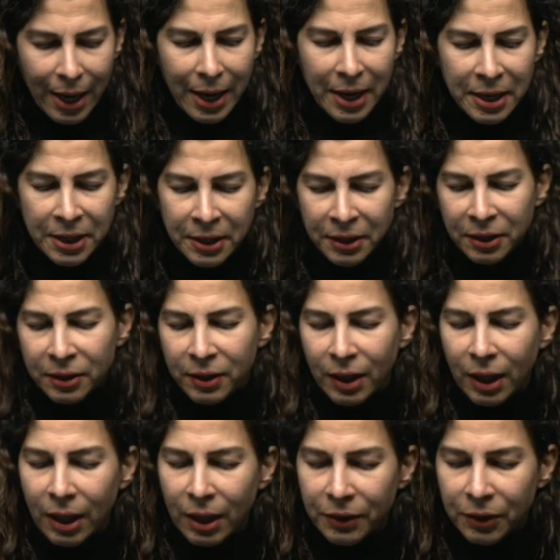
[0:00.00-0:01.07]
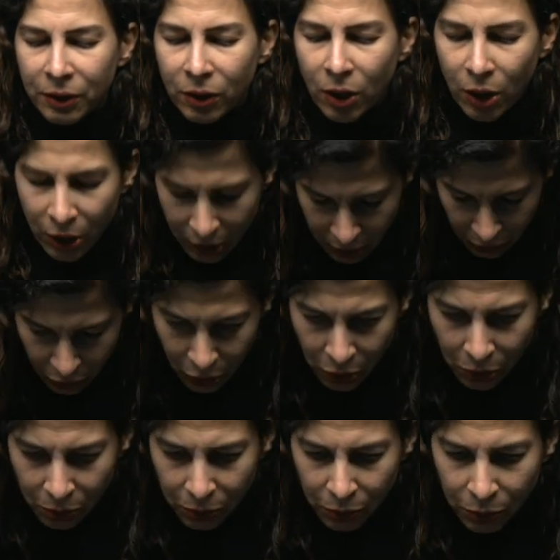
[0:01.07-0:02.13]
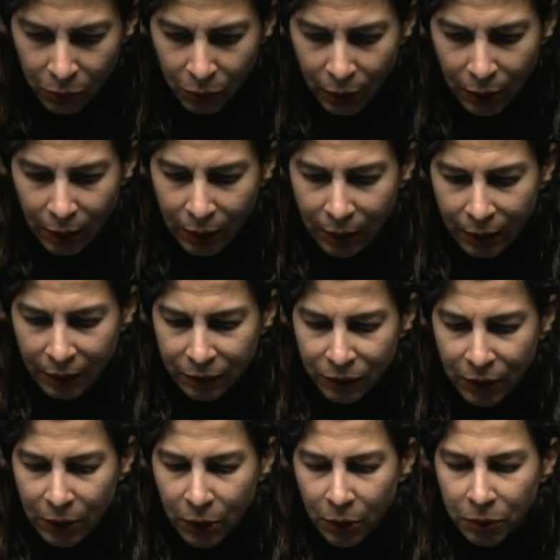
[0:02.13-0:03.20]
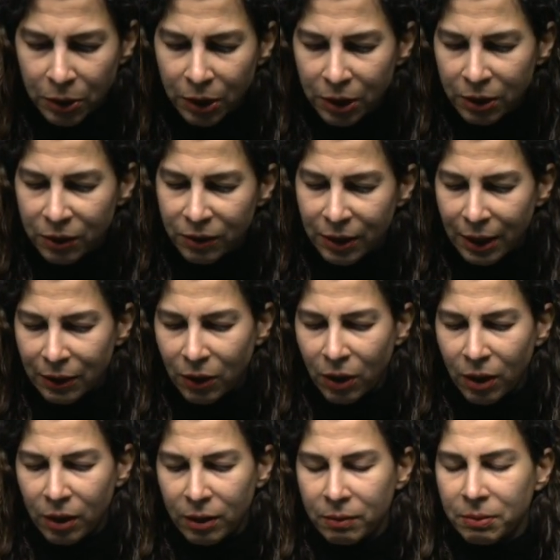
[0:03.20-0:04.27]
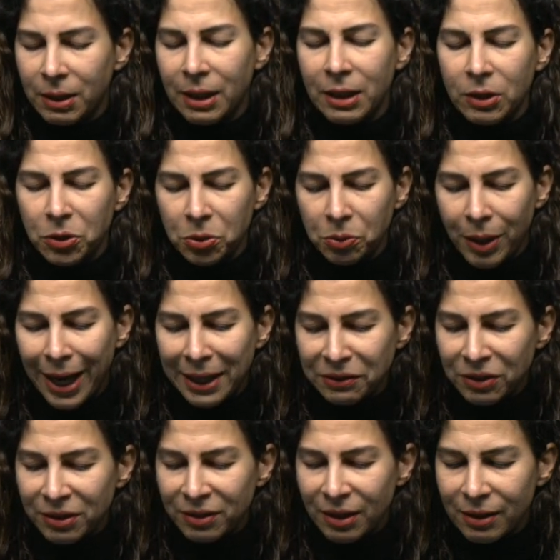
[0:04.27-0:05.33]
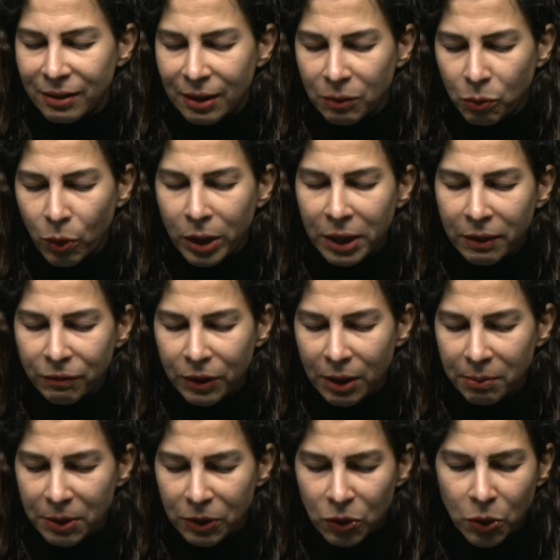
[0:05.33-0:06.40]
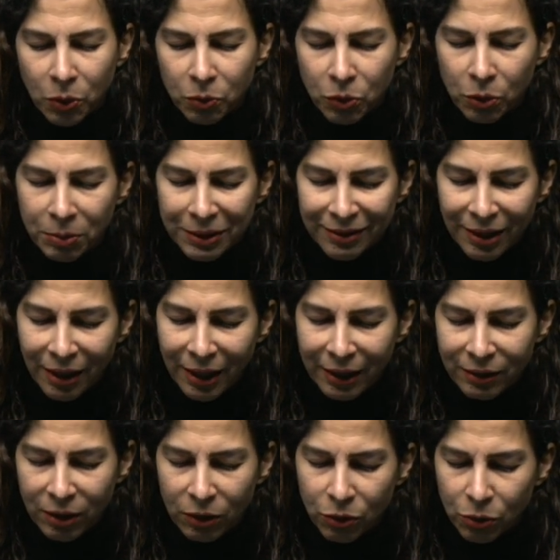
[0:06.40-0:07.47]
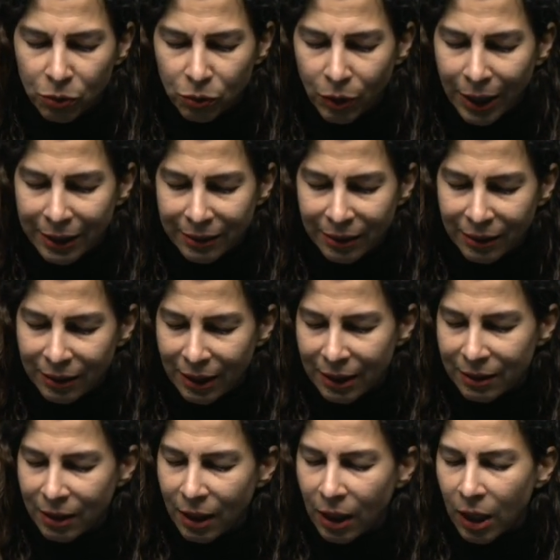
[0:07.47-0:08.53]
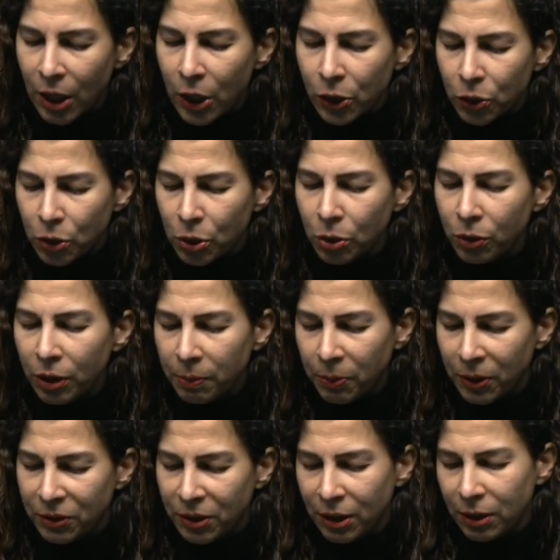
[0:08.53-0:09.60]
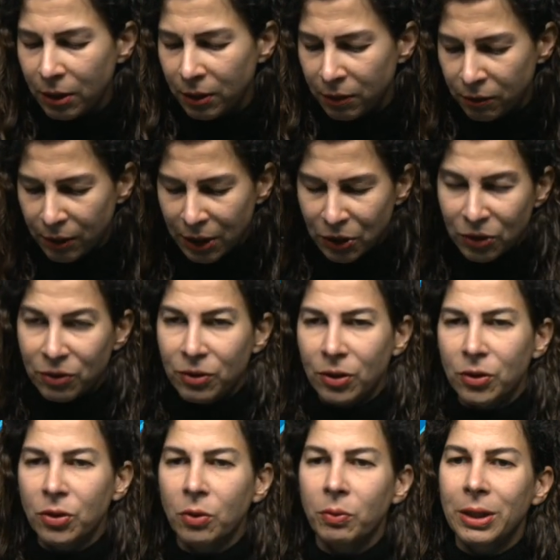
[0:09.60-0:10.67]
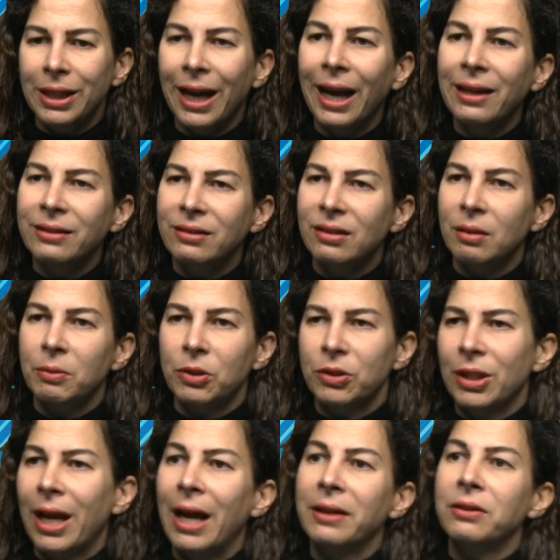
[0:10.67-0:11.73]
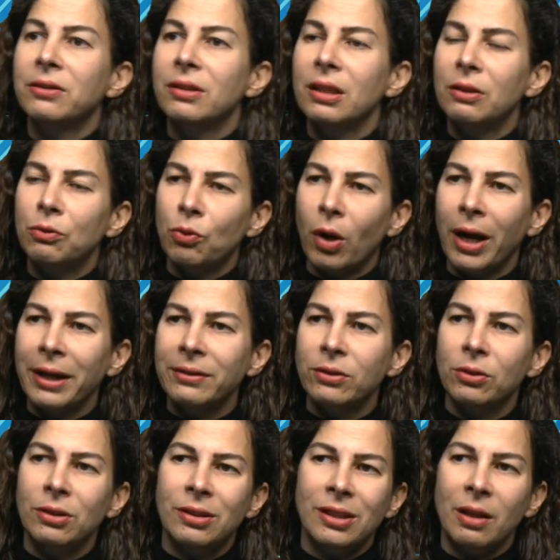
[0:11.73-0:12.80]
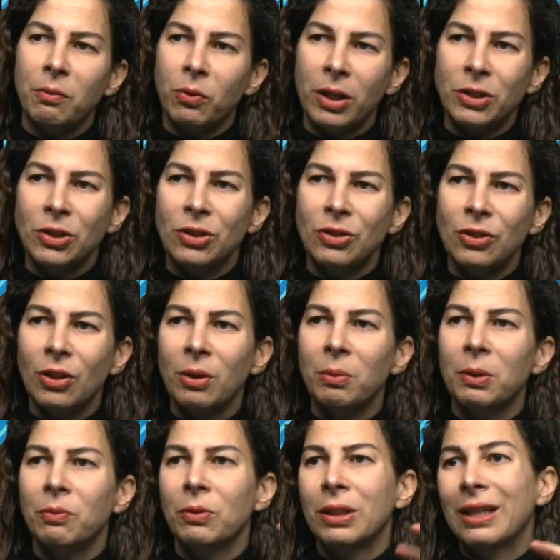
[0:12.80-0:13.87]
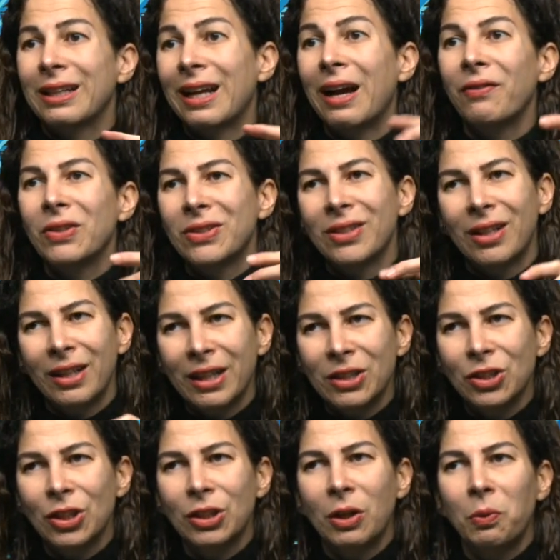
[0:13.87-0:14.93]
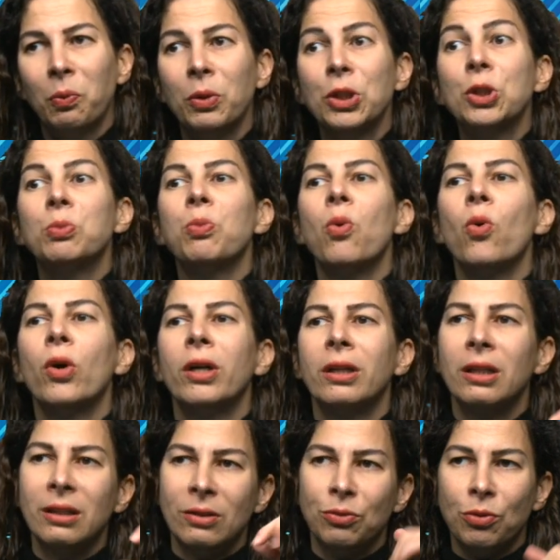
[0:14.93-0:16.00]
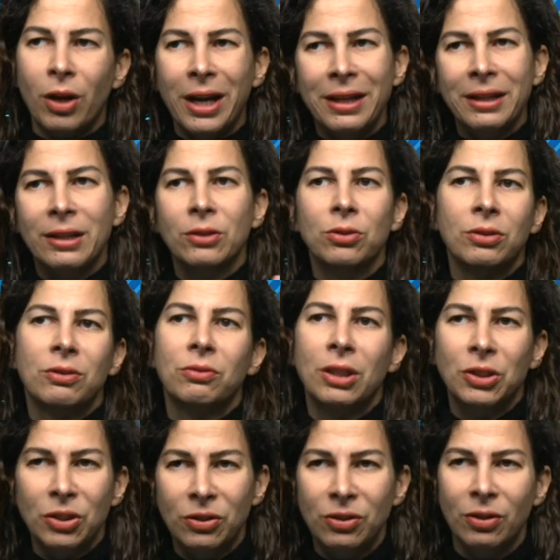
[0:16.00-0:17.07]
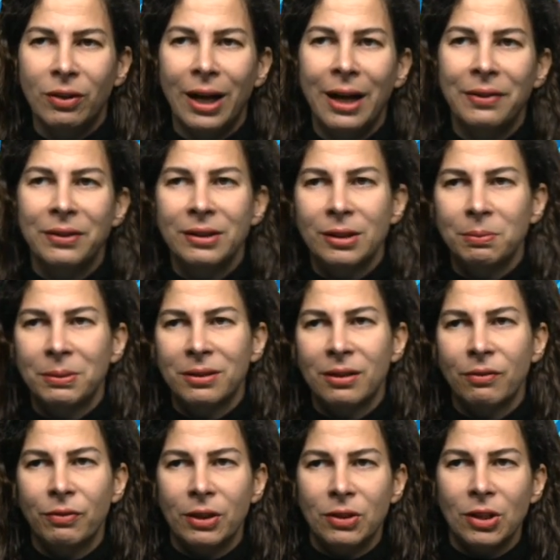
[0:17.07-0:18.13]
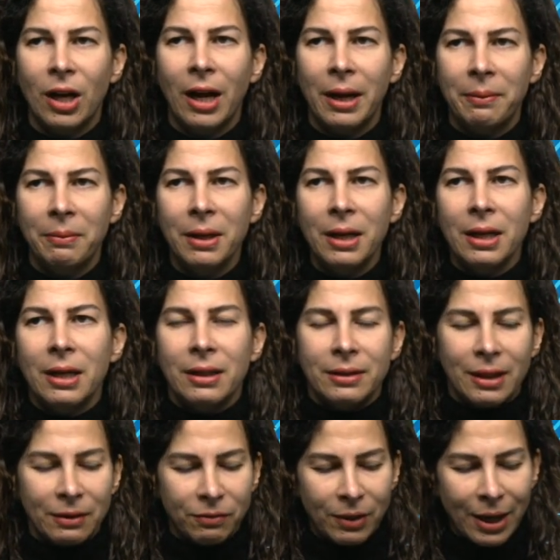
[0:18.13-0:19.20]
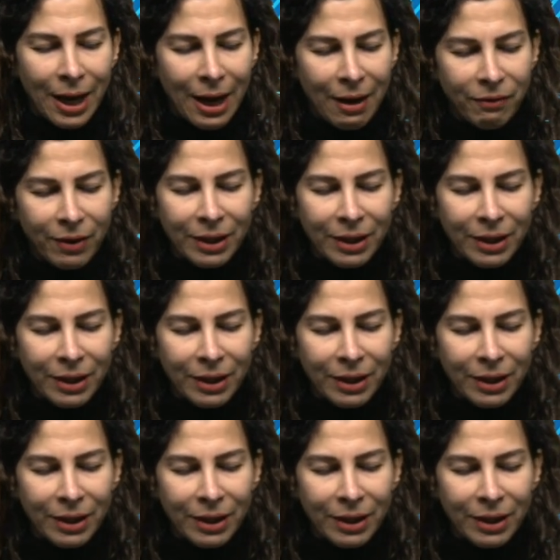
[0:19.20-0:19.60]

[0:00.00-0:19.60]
Here, there are two decoders that are getting two addresses, and one of them is going to be selected to write the data to the particular register. So we can't simultaneously write to the same register, but we can have a selection of which port is writing to the register at the specific time that we have.